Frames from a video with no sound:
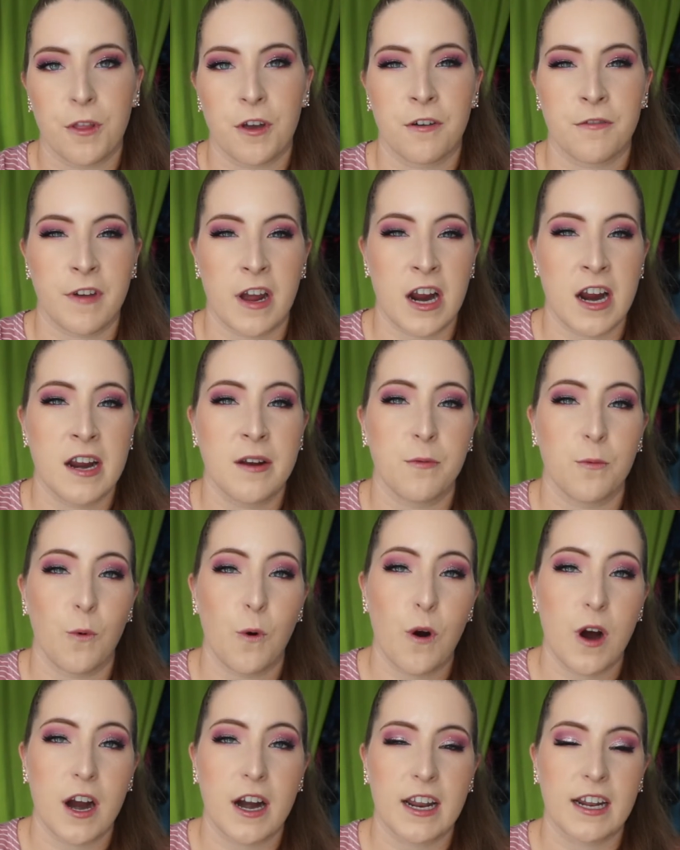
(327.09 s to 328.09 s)
They're very
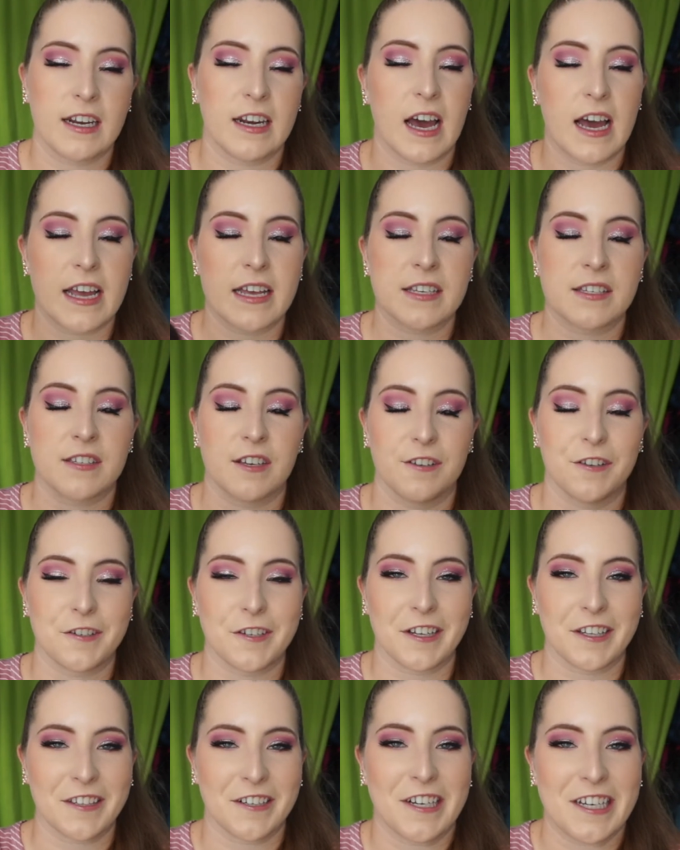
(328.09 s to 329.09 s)
worn and nice, so
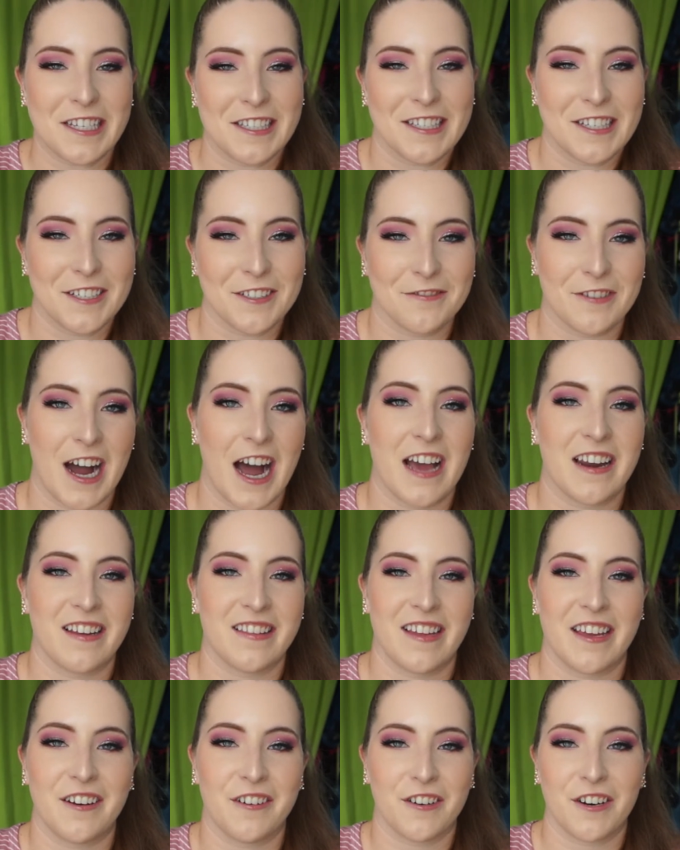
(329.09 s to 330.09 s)
they're easy to ride
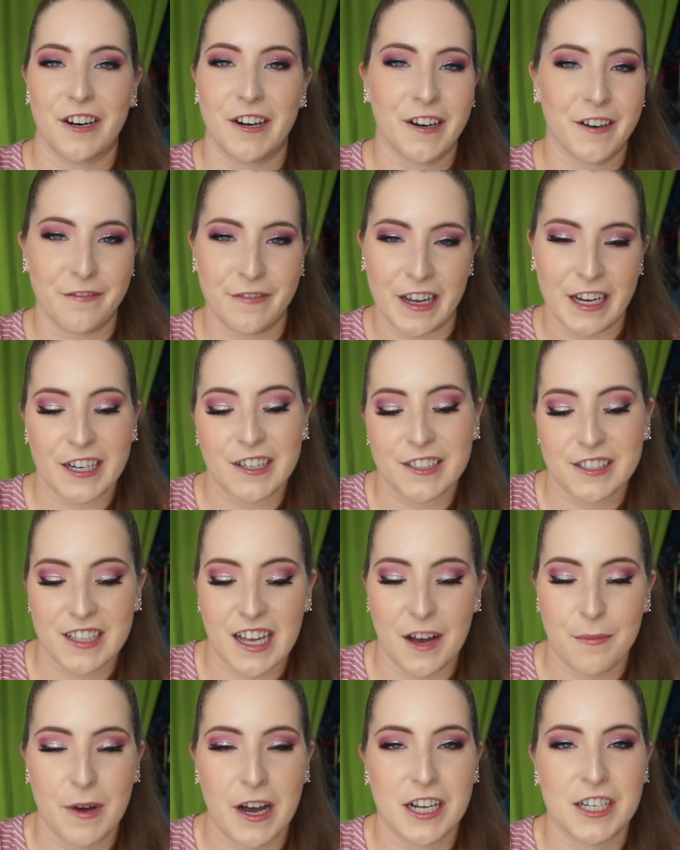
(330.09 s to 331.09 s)
and they don't hurt your fingers
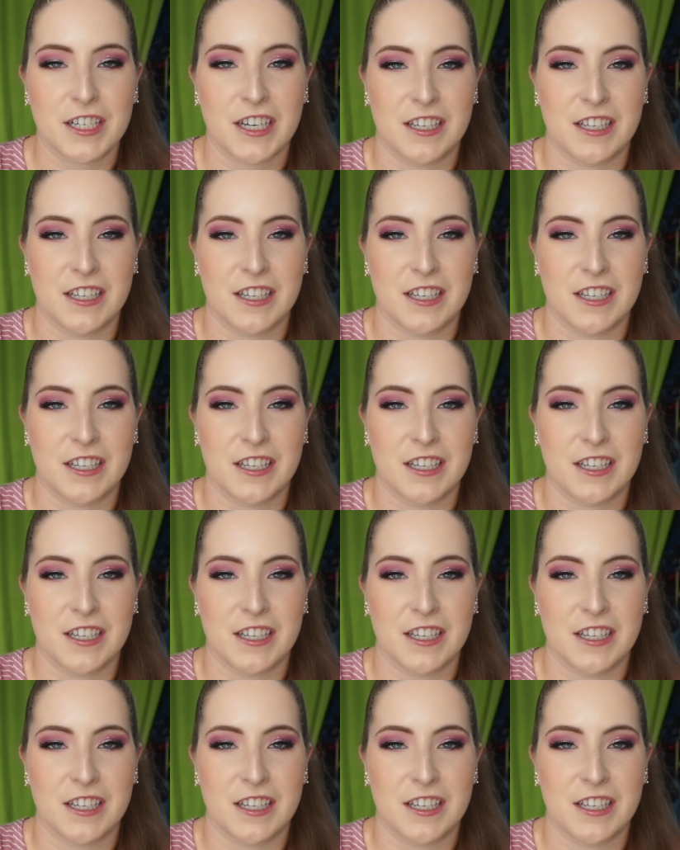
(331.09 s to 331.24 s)
that much,